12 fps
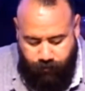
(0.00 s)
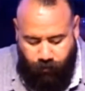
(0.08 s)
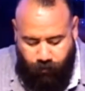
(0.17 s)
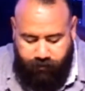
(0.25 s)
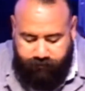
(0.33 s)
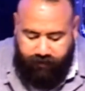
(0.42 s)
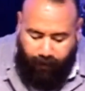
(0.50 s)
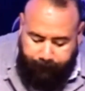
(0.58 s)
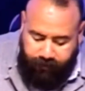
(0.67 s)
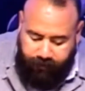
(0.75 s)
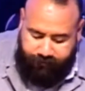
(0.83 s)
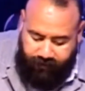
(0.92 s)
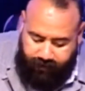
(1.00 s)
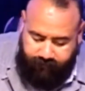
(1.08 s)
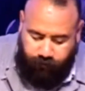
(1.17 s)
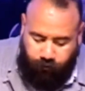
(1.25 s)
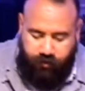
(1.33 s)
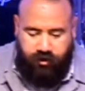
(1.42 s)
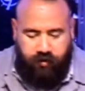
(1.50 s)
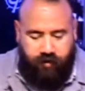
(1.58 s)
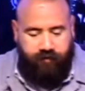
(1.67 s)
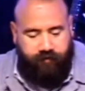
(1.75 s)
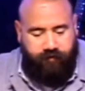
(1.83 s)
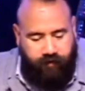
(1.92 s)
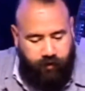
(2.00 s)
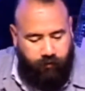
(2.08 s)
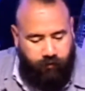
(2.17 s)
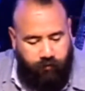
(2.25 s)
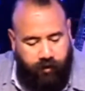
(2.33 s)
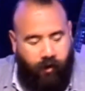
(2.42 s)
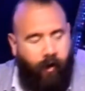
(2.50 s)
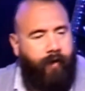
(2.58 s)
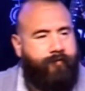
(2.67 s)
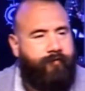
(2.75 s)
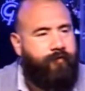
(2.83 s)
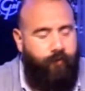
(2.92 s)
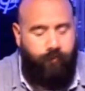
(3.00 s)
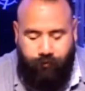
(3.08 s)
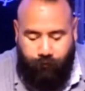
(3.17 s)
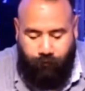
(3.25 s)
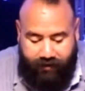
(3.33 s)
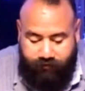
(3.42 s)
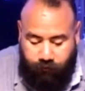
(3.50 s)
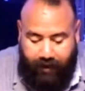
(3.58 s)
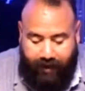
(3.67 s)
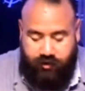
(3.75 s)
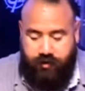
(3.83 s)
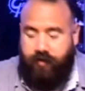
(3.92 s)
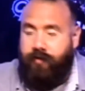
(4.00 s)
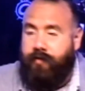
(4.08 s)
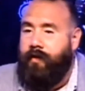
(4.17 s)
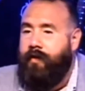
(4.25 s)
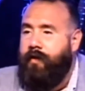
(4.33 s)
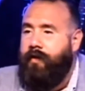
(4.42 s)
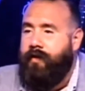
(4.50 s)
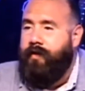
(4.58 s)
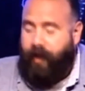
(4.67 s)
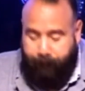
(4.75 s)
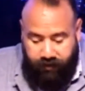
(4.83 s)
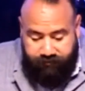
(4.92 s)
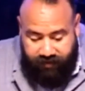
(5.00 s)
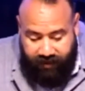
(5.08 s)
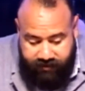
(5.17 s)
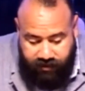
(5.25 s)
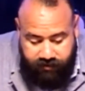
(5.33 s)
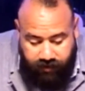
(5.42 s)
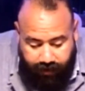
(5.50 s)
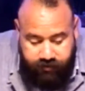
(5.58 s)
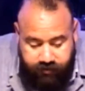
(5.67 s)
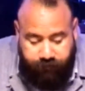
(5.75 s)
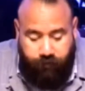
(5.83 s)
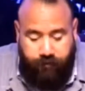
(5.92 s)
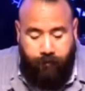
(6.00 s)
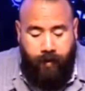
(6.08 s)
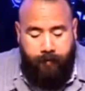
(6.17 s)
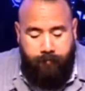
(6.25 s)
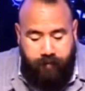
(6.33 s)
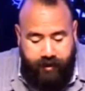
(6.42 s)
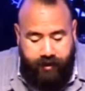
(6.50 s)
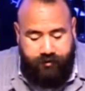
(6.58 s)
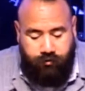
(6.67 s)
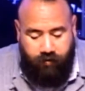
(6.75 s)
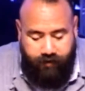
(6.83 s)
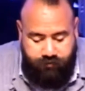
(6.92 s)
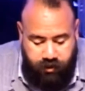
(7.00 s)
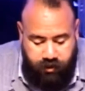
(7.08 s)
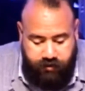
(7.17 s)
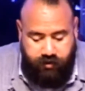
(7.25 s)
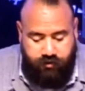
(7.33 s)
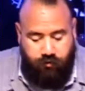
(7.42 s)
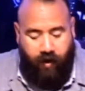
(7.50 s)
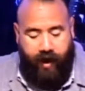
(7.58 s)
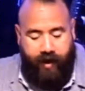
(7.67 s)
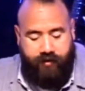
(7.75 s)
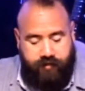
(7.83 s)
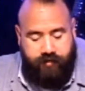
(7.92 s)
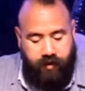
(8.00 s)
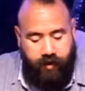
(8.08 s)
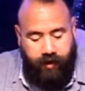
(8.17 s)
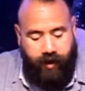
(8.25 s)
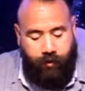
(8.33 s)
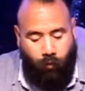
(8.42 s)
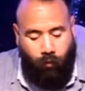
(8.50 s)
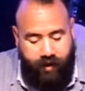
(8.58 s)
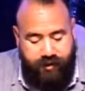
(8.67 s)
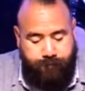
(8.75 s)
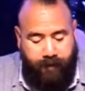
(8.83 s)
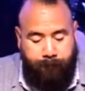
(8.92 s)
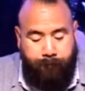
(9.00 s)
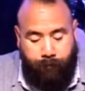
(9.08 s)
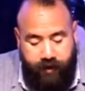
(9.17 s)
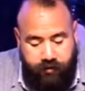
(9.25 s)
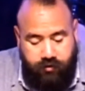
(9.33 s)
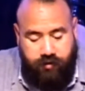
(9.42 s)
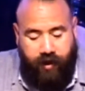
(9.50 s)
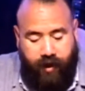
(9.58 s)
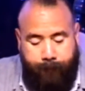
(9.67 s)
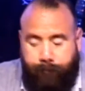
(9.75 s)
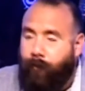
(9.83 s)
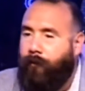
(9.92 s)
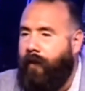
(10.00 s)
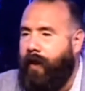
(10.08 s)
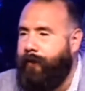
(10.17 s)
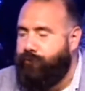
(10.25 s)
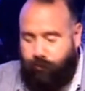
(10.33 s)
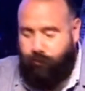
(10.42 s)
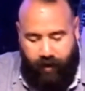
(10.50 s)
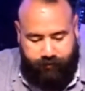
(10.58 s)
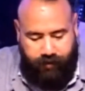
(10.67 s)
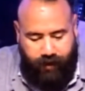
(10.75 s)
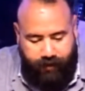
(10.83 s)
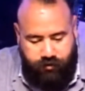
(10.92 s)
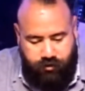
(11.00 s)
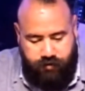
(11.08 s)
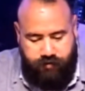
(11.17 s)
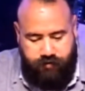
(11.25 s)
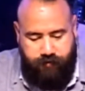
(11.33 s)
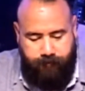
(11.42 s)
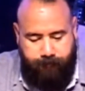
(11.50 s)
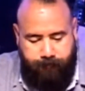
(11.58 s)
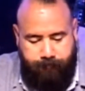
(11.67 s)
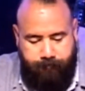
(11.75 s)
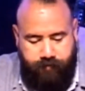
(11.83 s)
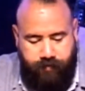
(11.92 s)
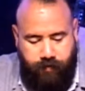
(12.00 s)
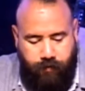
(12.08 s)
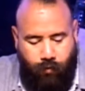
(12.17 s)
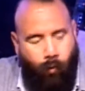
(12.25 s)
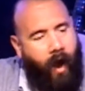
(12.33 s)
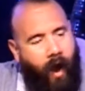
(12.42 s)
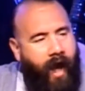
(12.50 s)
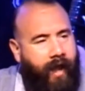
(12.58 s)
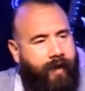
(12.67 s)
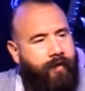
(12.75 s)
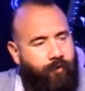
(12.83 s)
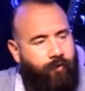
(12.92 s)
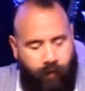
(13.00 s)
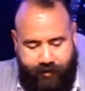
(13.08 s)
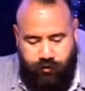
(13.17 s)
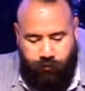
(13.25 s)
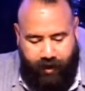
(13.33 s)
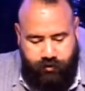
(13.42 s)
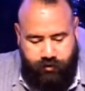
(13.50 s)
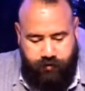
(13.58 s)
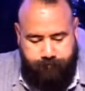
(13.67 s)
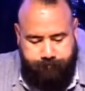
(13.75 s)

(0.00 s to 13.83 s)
Well, there's a couple of things that we should consider in regards to the resurrection, a couple of things it does for the ministry of Jesus Christ and what has been preached and proclaimed throughout the ages. Why the resurrection?